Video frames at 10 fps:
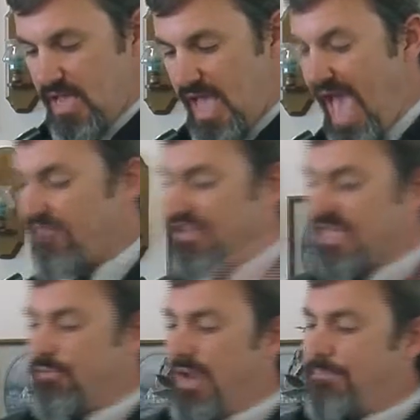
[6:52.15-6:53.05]

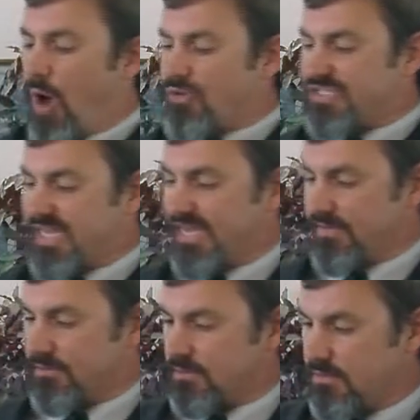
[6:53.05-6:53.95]
Everything we boast
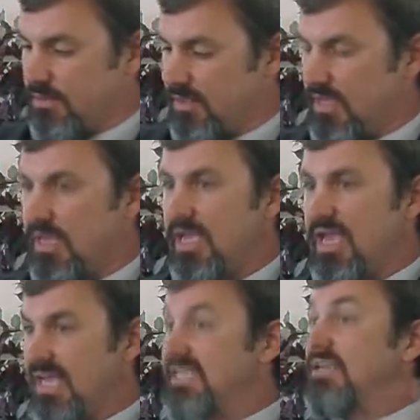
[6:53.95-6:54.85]
in,
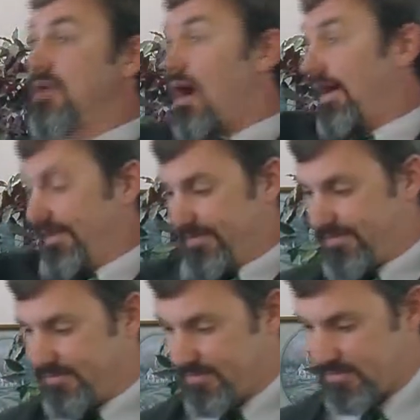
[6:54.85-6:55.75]
it's in God.
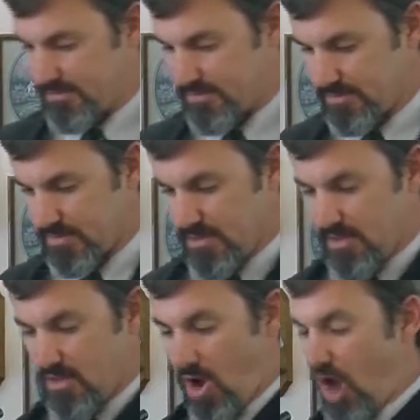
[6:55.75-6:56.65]

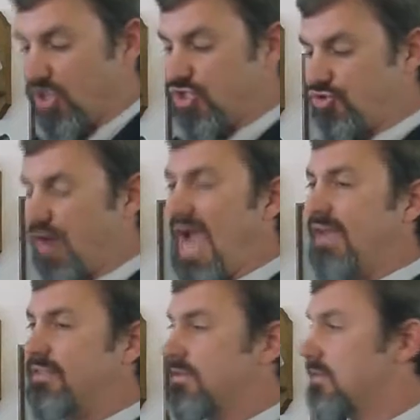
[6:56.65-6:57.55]
Our
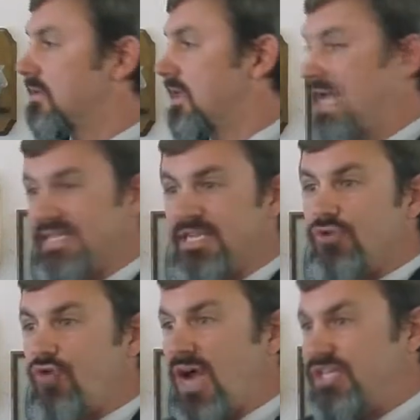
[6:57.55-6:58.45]
strength is in
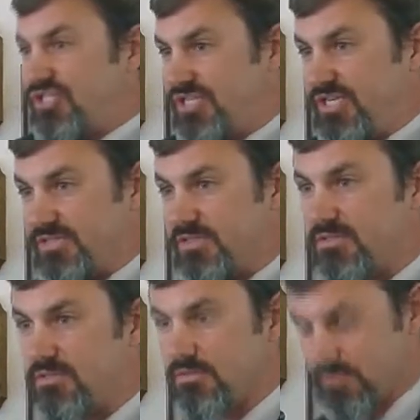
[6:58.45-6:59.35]
Christ
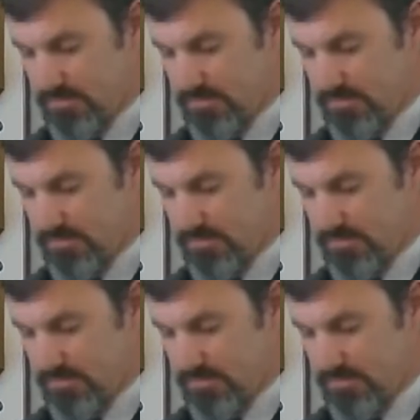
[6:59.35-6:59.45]
Jesus.